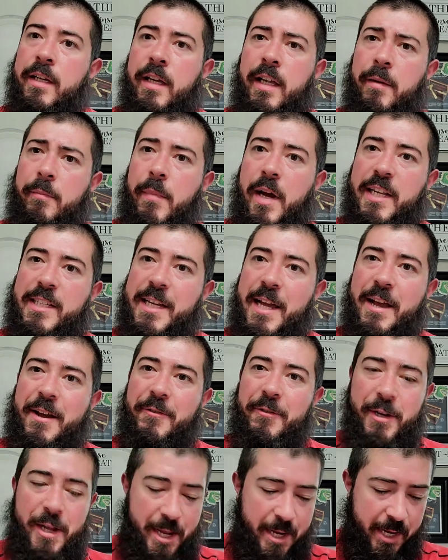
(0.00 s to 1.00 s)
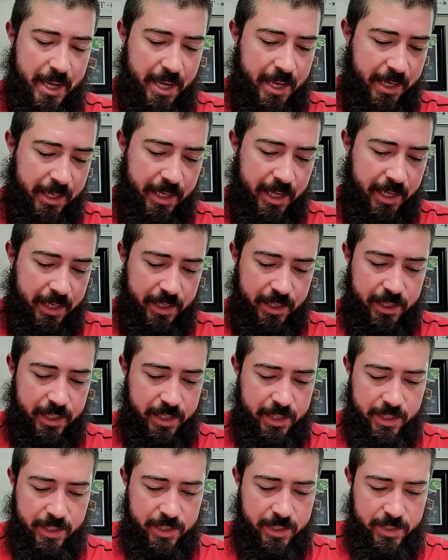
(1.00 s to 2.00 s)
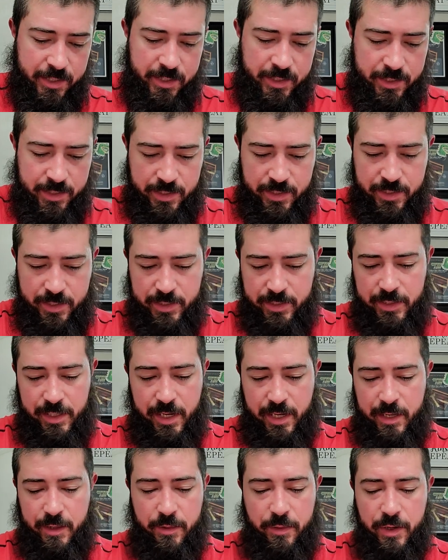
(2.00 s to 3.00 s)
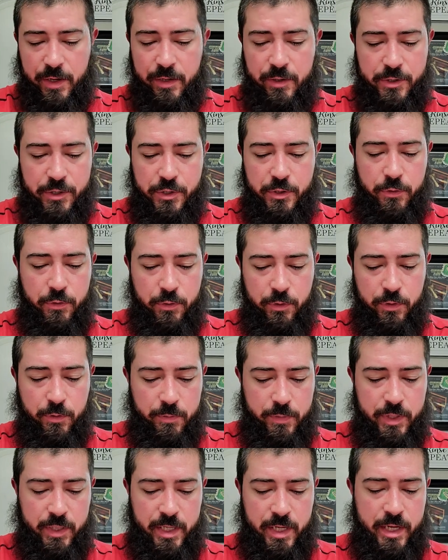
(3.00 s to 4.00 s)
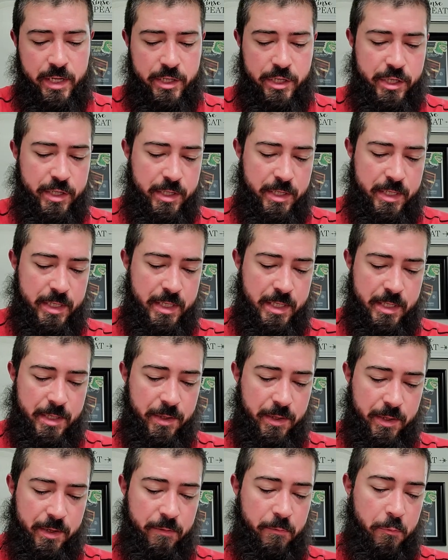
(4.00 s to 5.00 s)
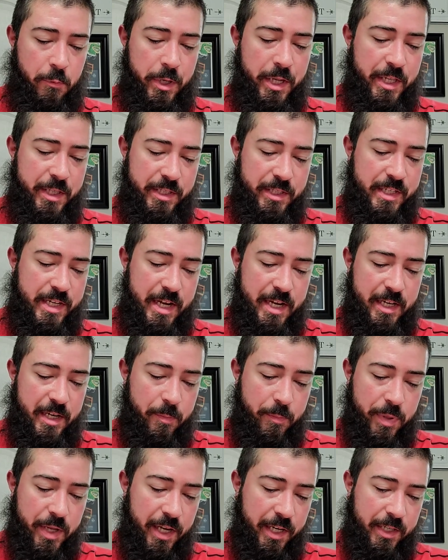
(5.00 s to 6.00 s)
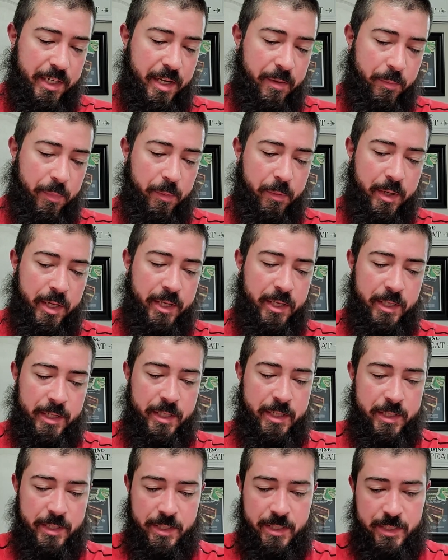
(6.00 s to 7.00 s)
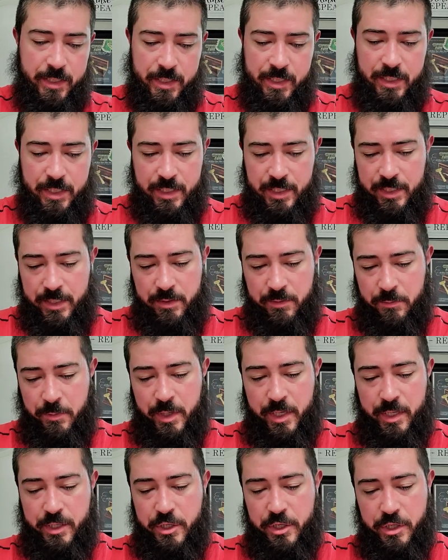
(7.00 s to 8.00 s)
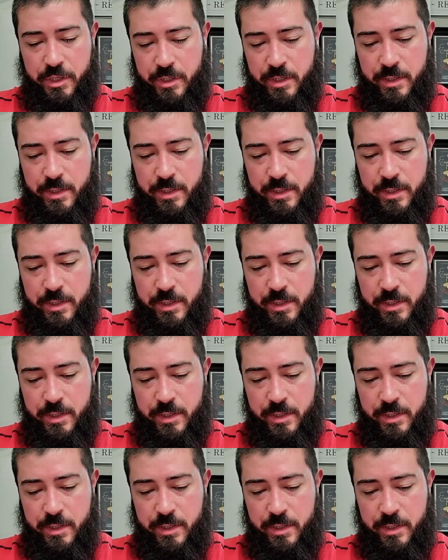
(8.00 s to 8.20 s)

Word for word: My town kind of had like a uh, like a thunderstorm slash the winds kind of picked up a bit, which